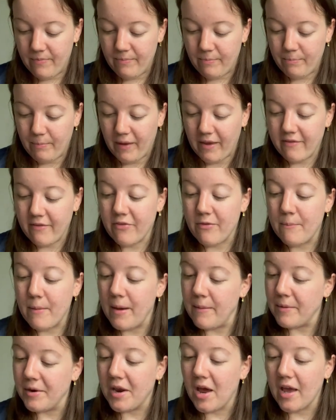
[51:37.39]
Because at the
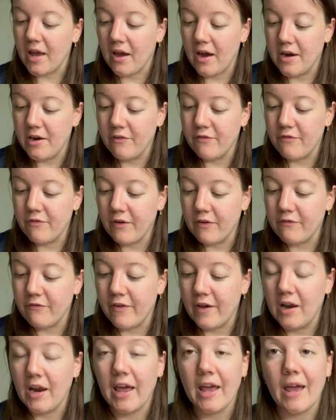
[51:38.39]
moment I kind of
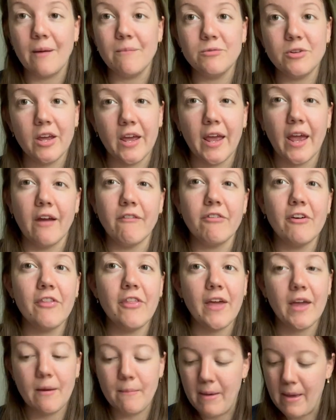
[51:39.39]
feel like I'm doing
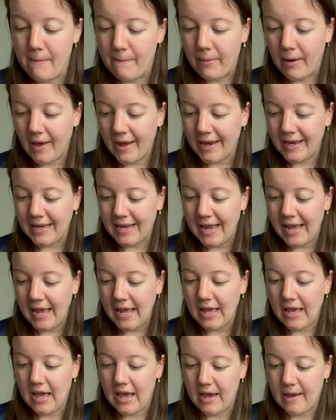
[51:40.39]
everything a bit
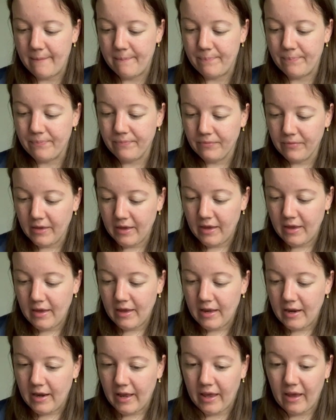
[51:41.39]
blindly,
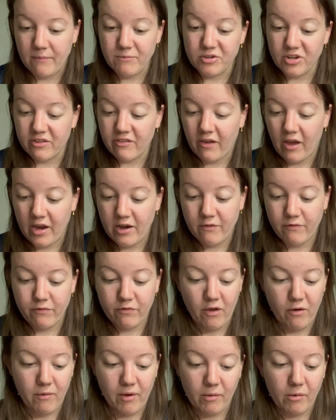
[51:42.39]
like I'm just kind of
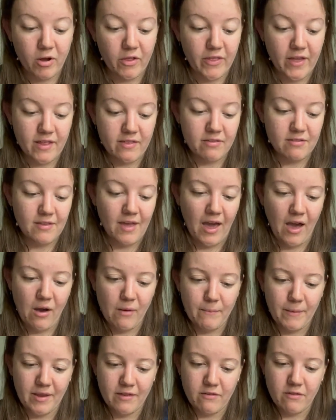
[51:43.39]
doing what they tell
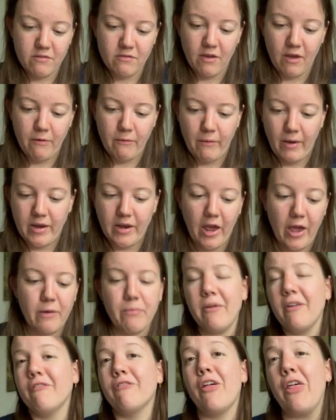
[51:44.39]
me to do and
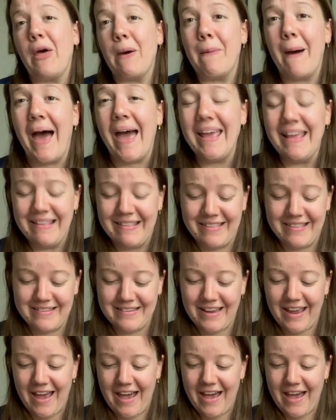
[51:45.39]
hoping for the best.